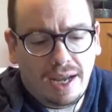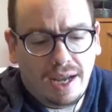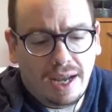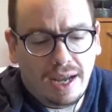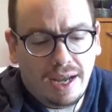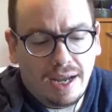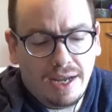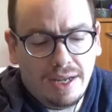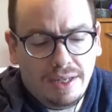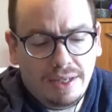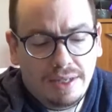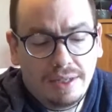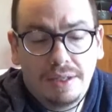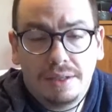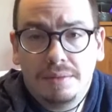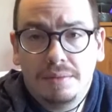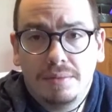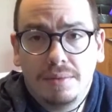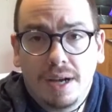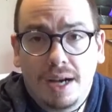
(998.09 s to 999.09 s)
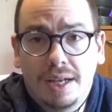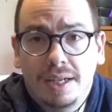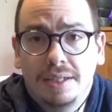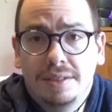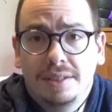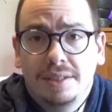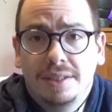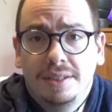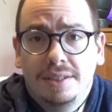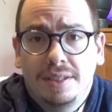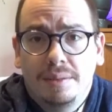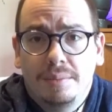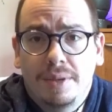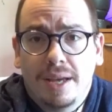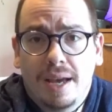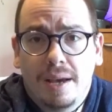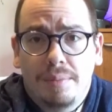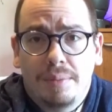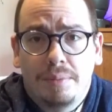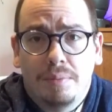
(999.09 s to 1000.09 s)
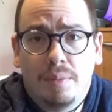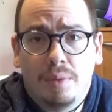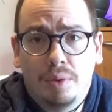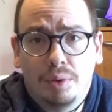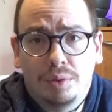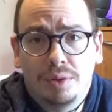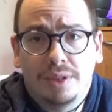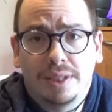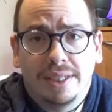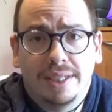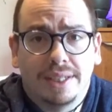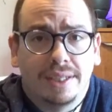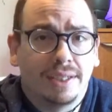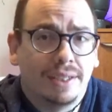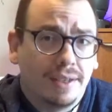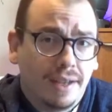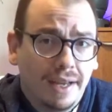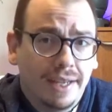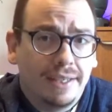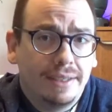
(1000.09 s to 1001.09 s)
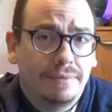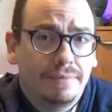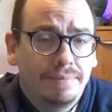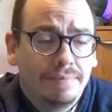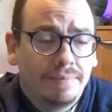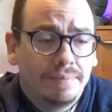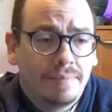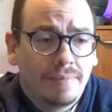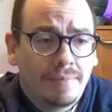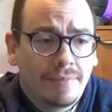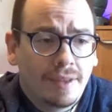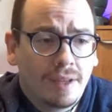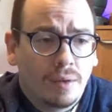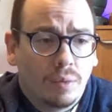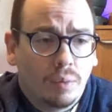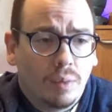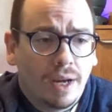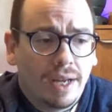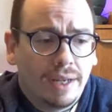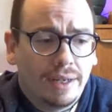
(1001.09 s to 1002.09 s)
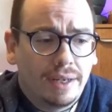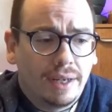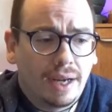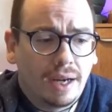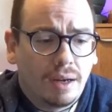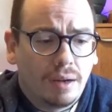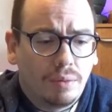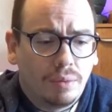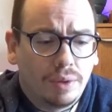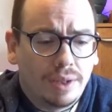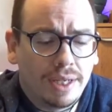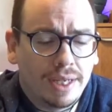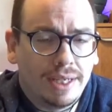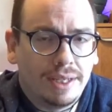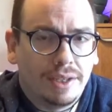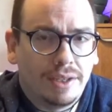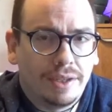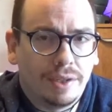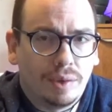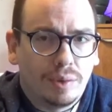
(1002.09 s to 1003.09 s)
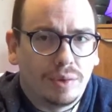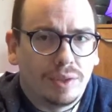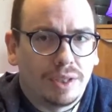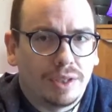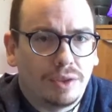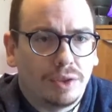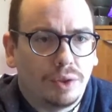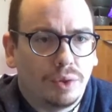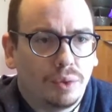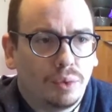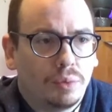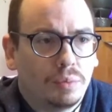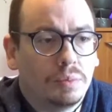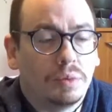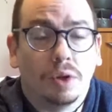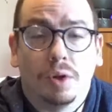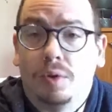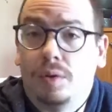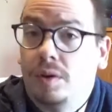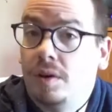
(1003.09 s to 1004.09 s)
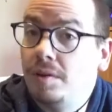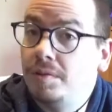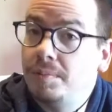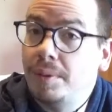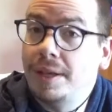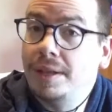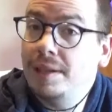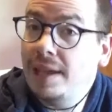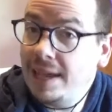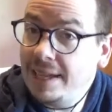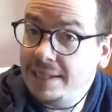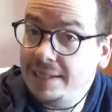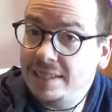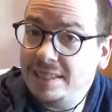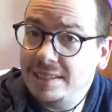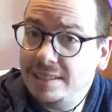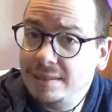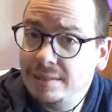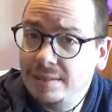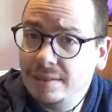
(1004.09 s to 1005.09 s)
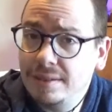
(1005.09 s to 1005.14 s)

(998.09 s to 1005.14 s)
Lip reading: And it honestly seemed to happen mostly at night when I would need to use it to turn off my lights.